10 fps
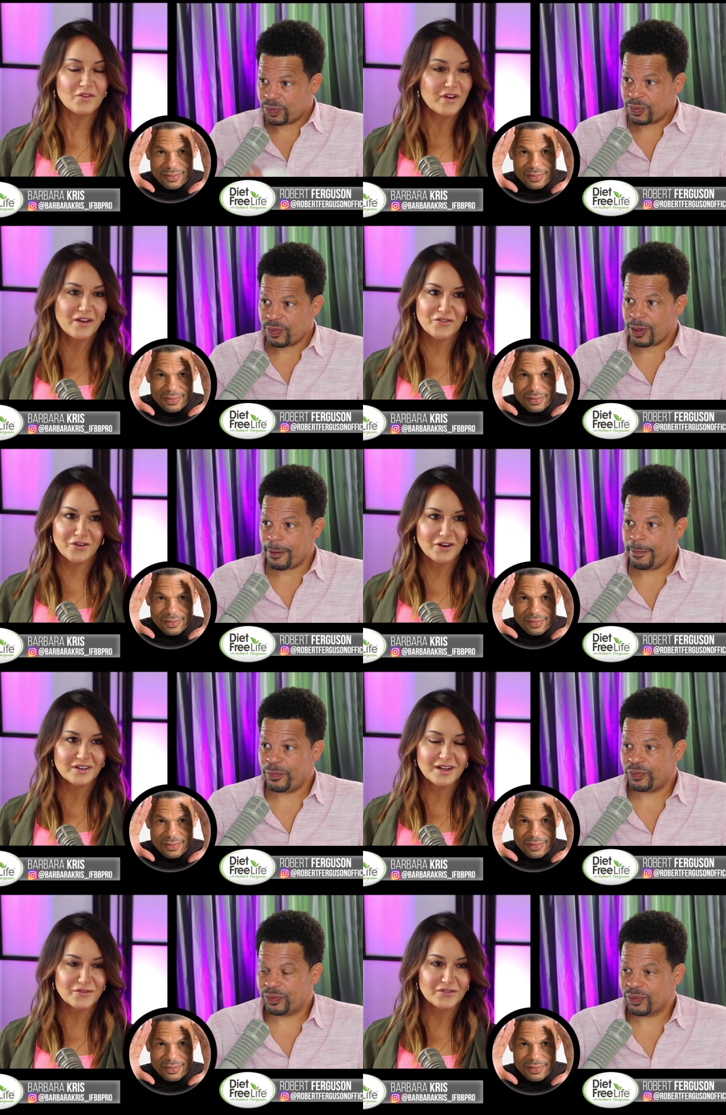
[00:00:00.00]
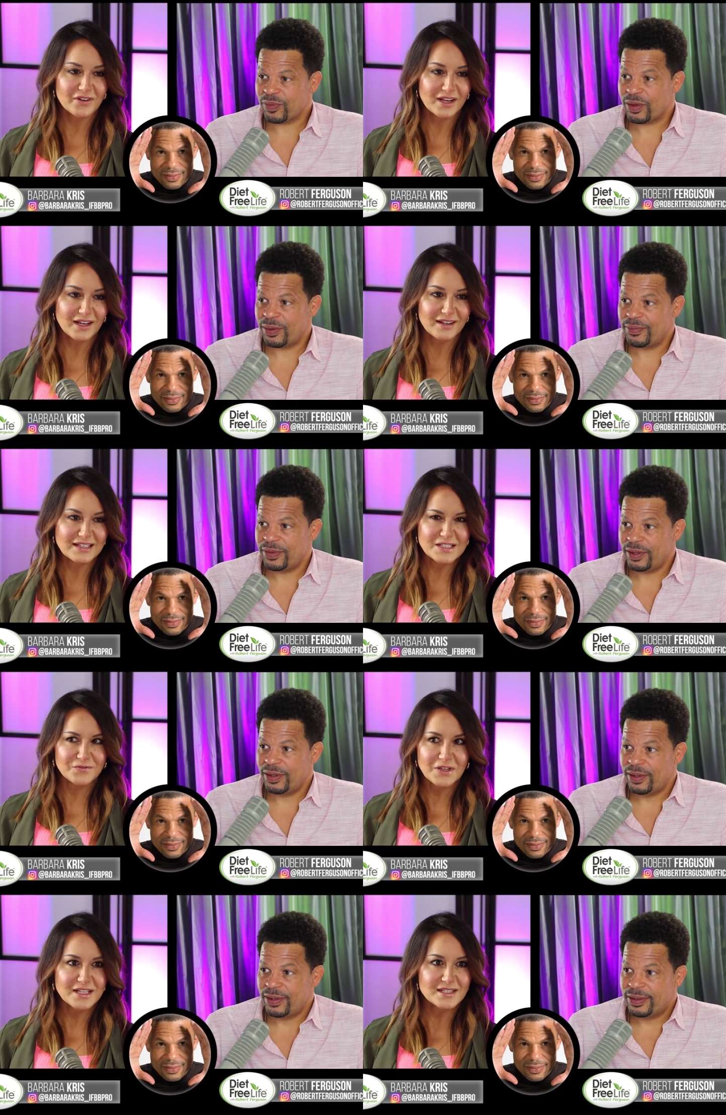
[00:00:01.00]
Speaker 1: I'll never, never forget. And his
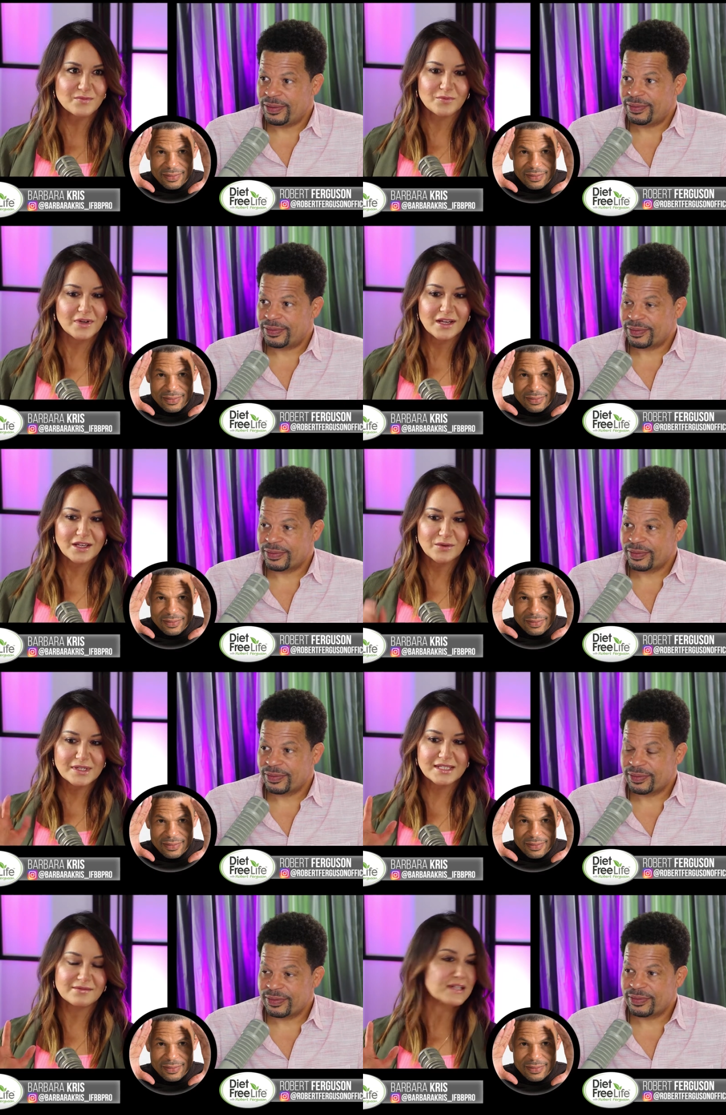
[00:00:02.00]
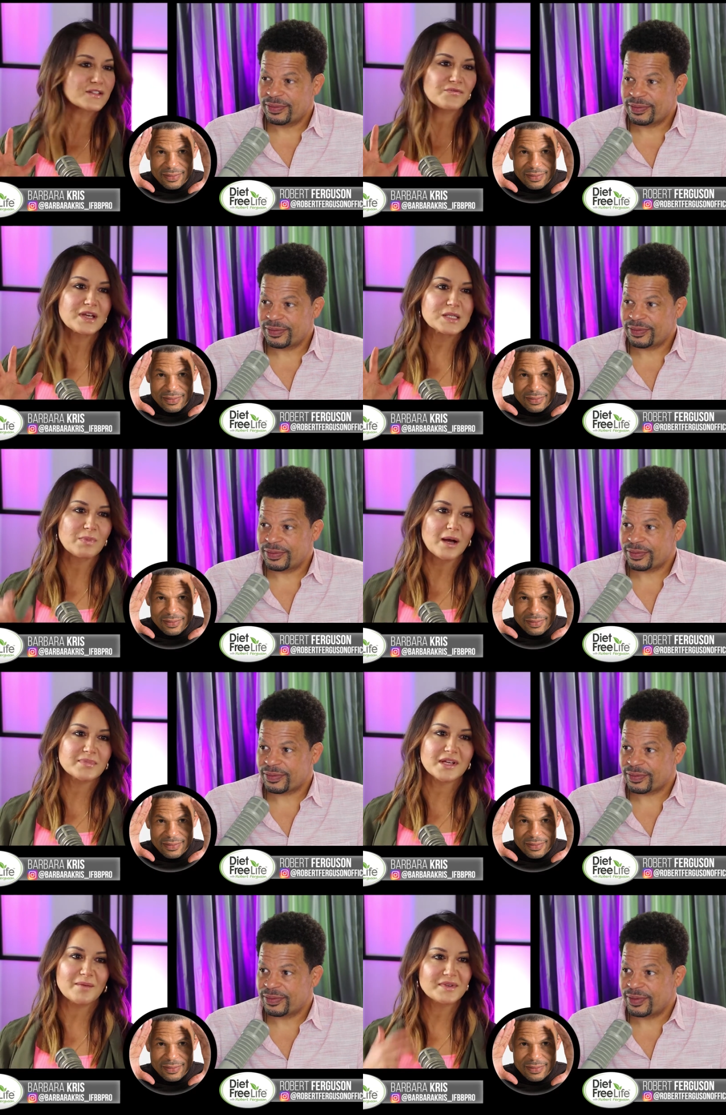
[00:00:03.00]
face, you know, when his, his face
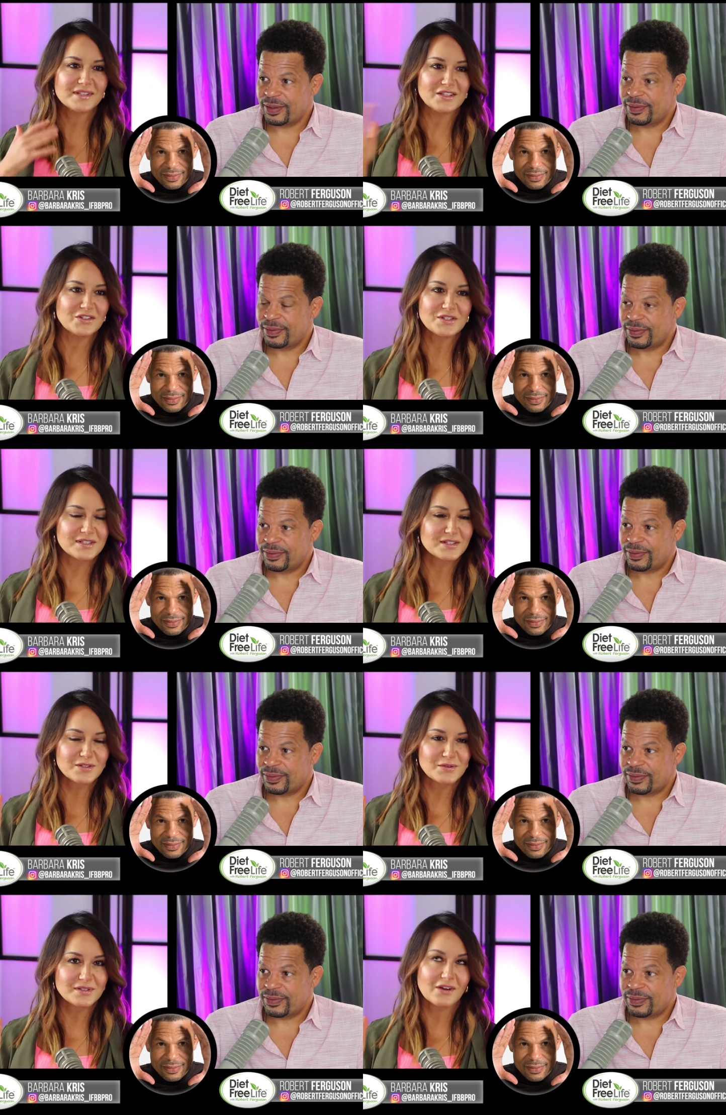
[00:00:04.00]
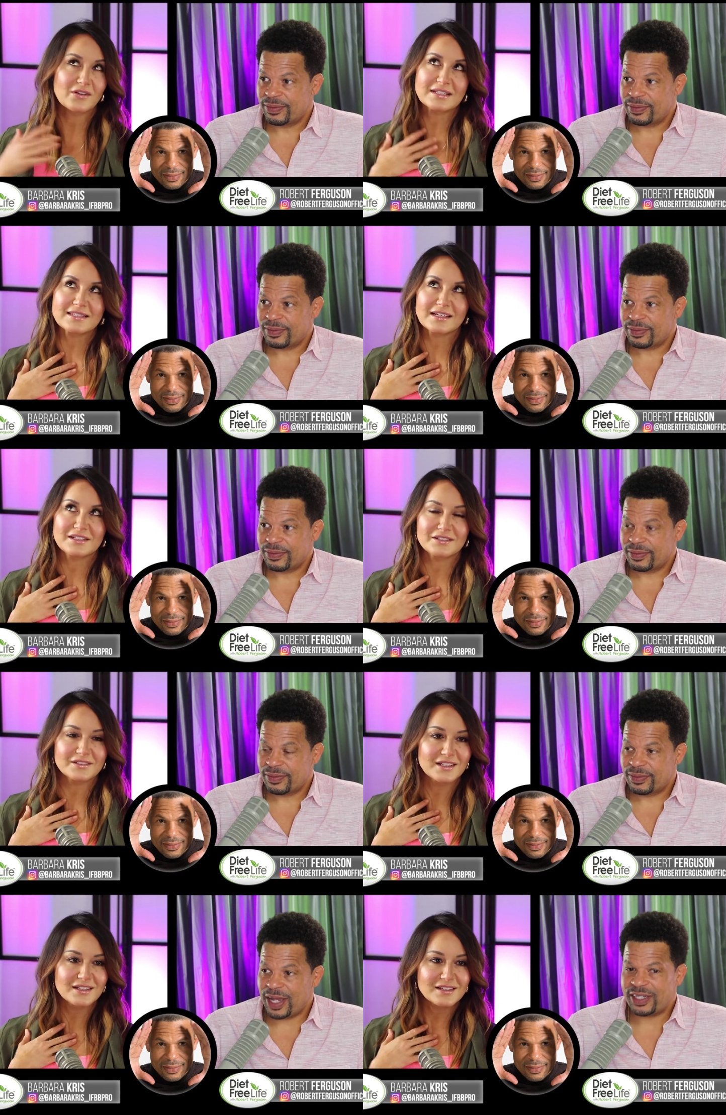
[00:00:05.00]
pops up, it's like you just associate, or at least I do.
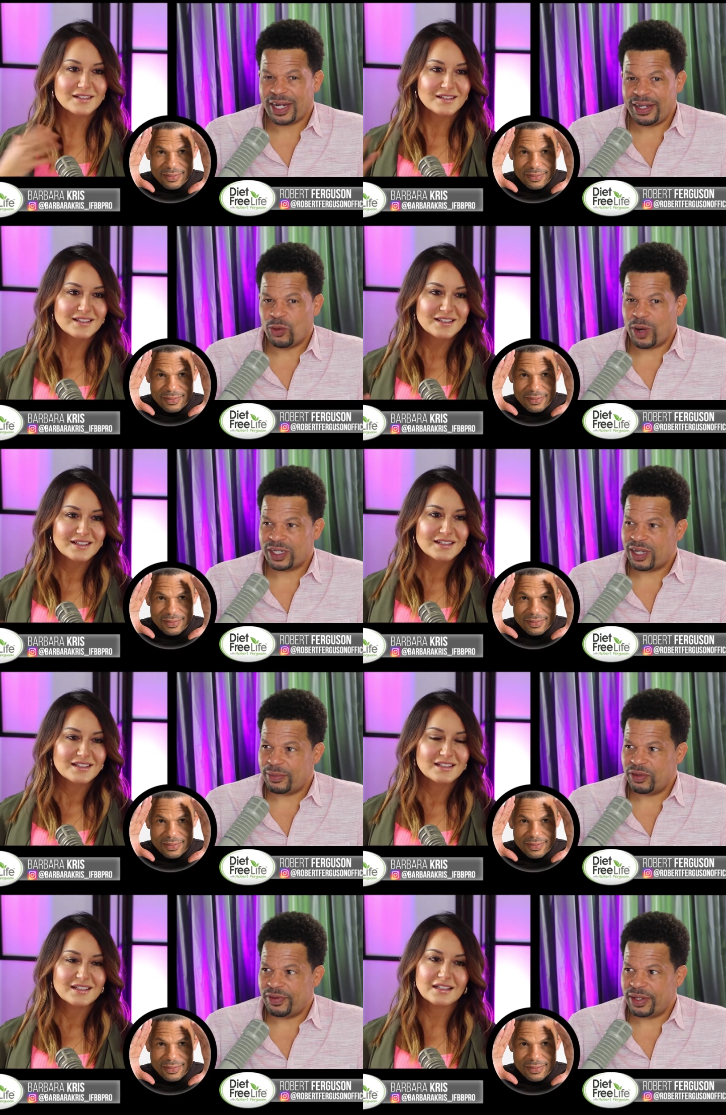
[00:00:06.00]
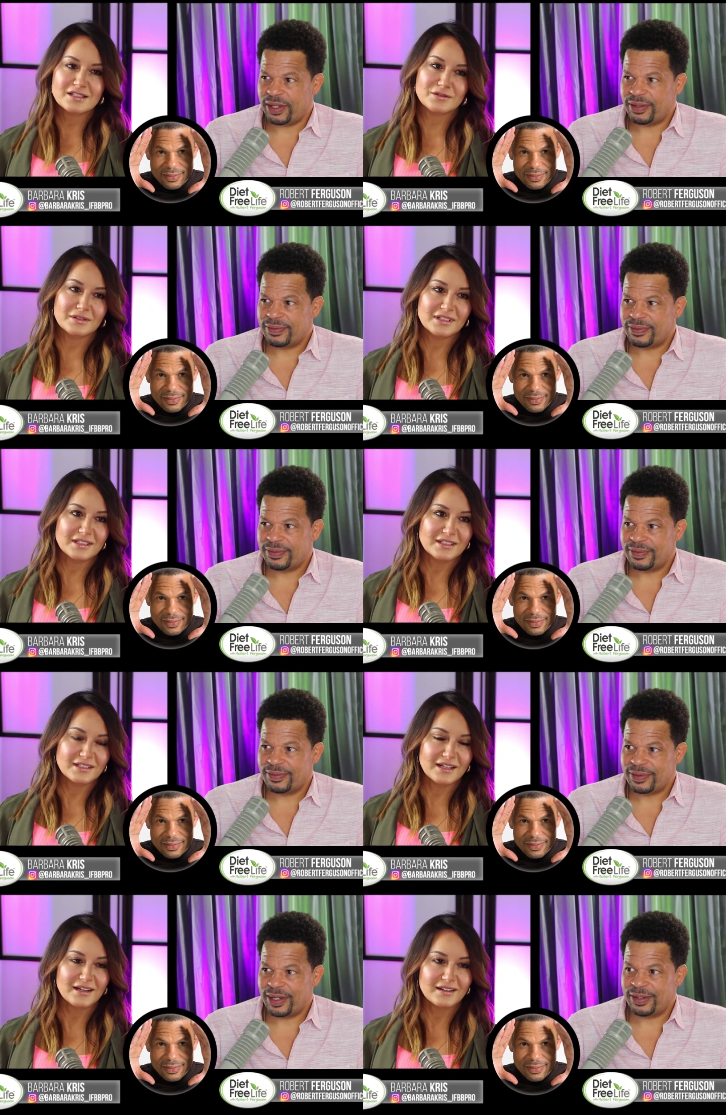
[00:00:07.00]
Speaker 2: Actually, I need to watch that movie again. Really
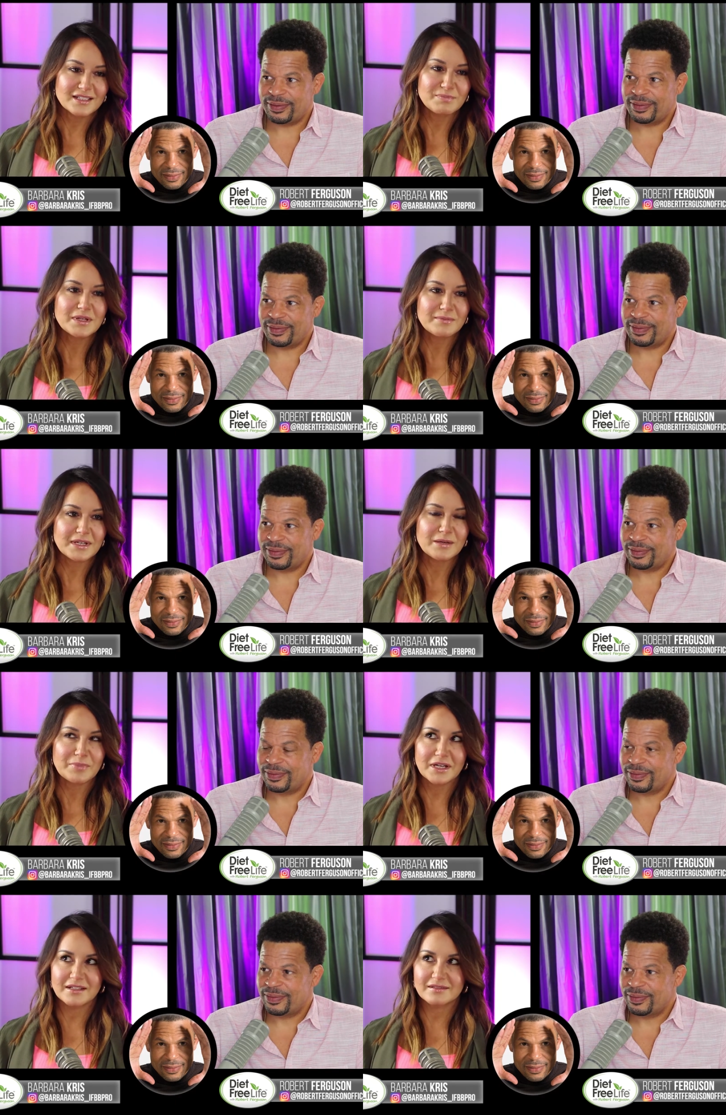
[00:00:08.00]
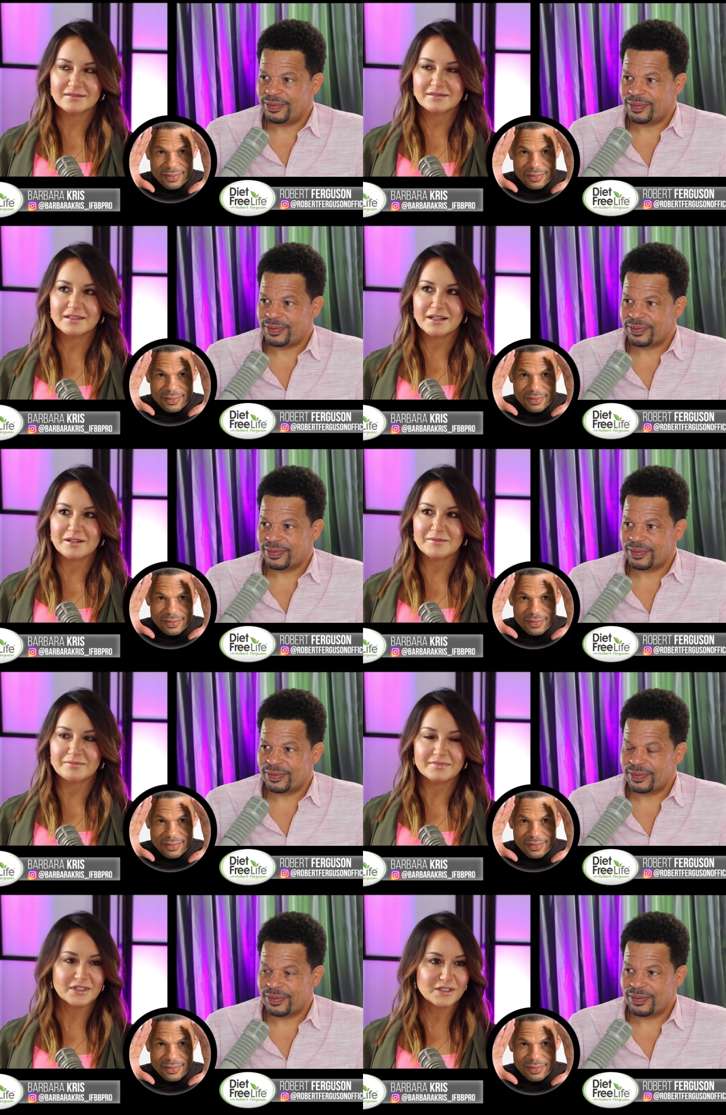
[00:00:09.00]
yeah. yeah.
Speaker 1: It's been a minute, but um,
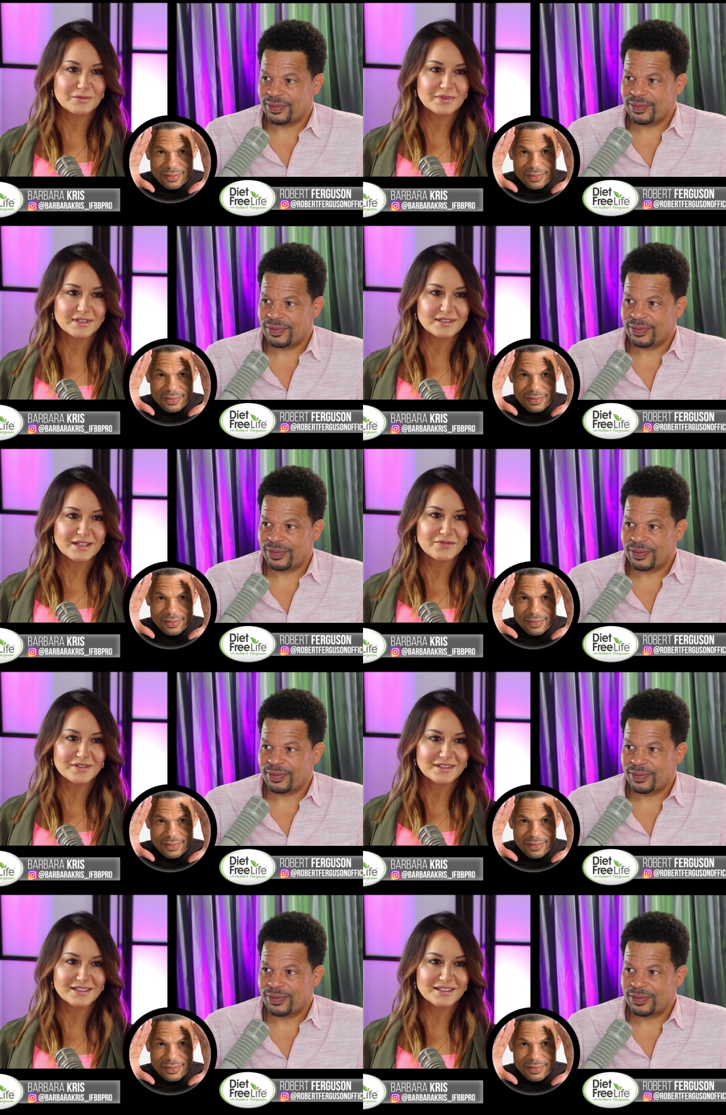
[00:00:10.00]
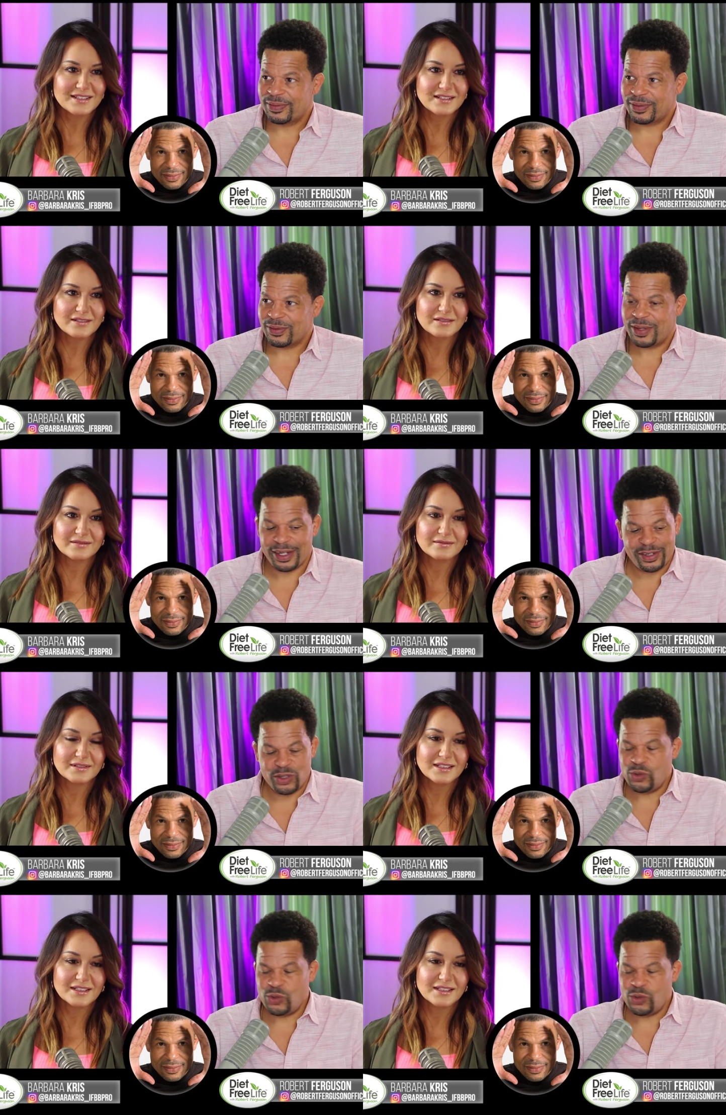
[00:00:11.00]
good one, definitely.
Speaker 2: So. Okay, so